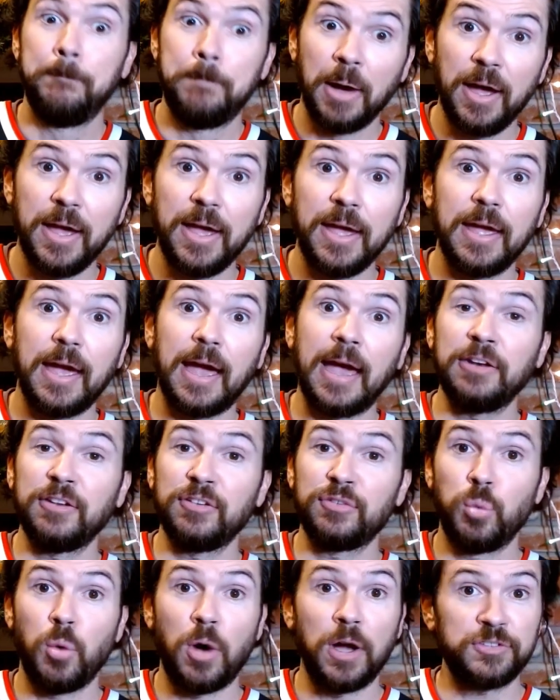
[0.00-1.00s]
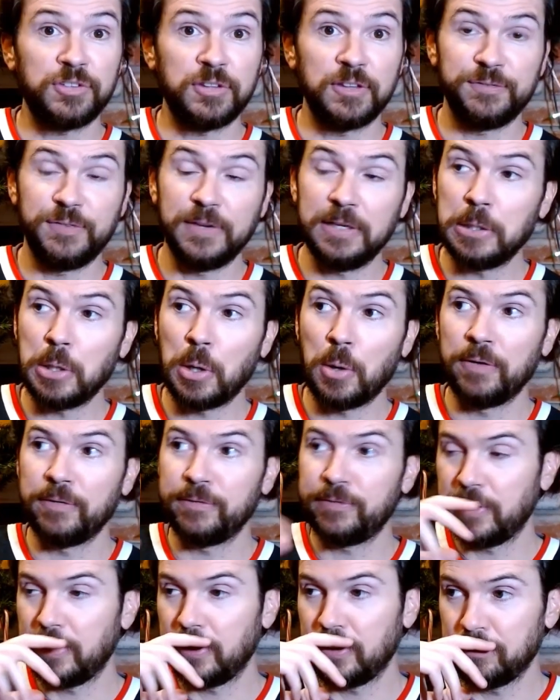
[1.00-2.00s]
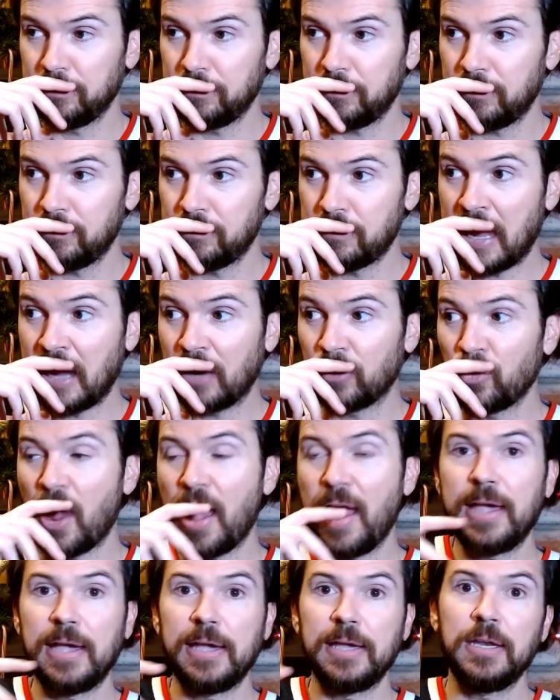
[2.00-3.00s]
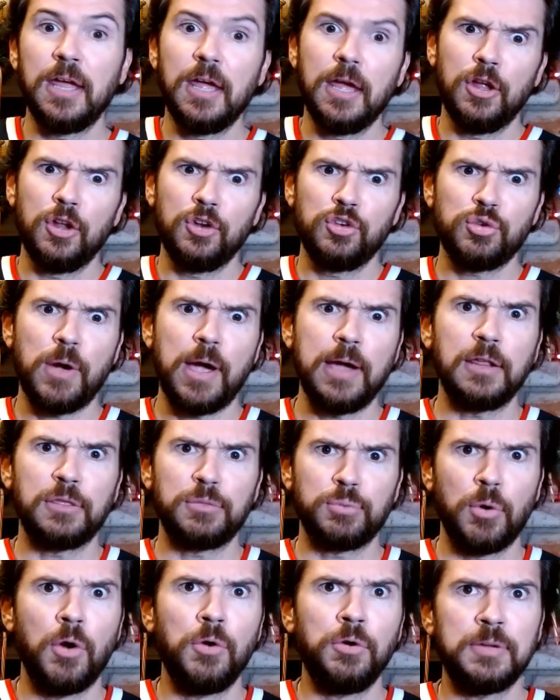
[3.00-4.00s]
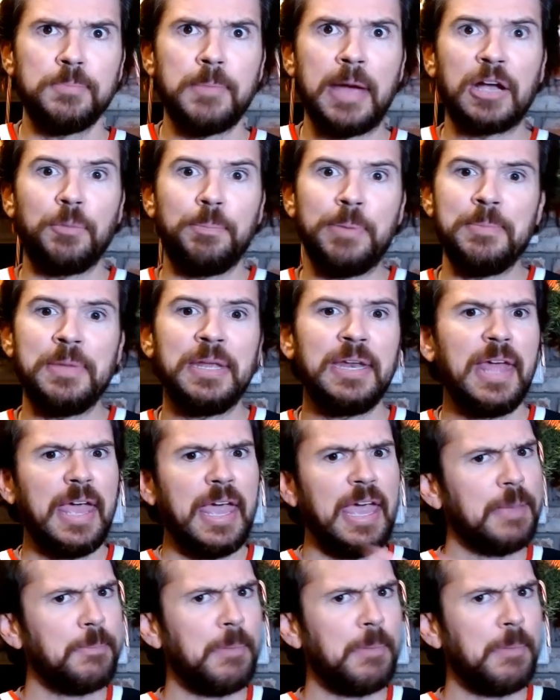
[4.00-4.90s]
But I just watched this video of Matt Ryan trying to throw it to Michael Pittman.